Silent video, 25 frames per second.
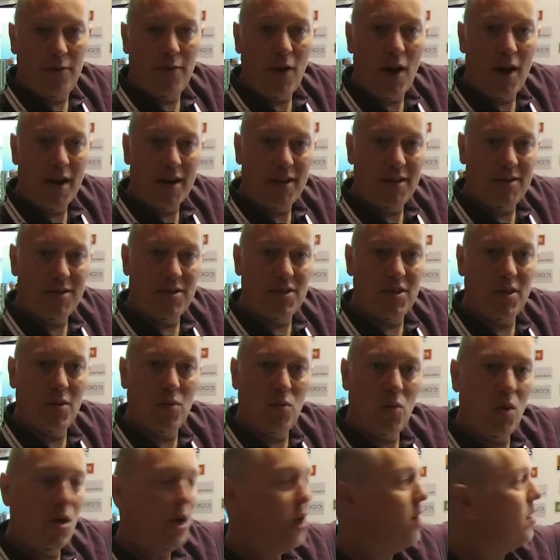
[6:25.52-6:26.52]
files
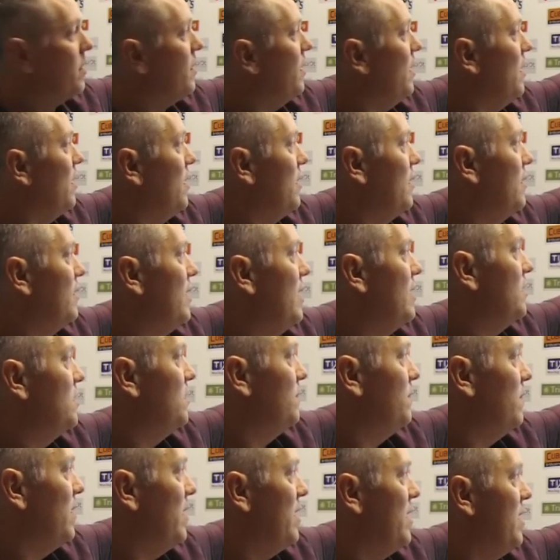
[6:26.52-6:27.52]
that work uh,
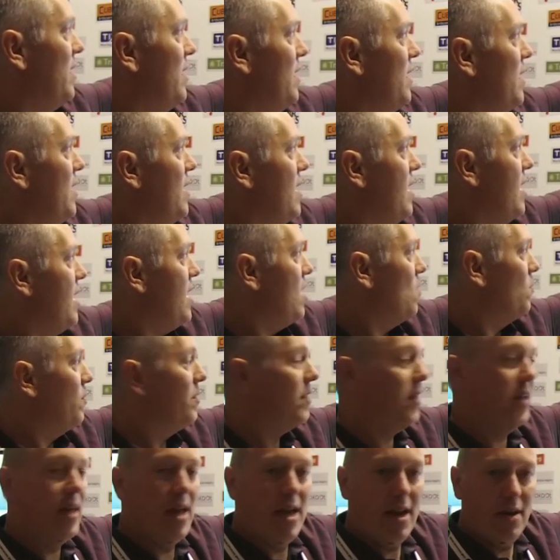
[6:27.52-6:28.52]
natively uh,
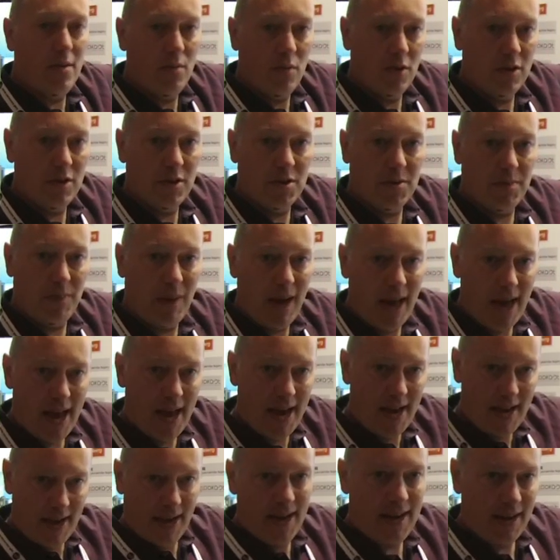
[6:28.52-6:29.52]
with Git and will
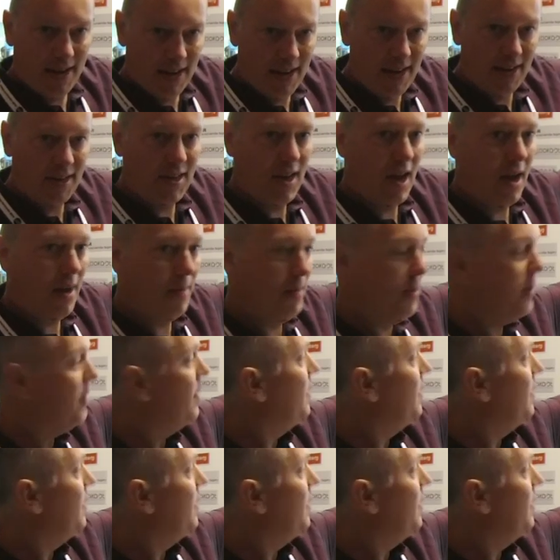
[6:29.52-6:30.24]
display in GitHub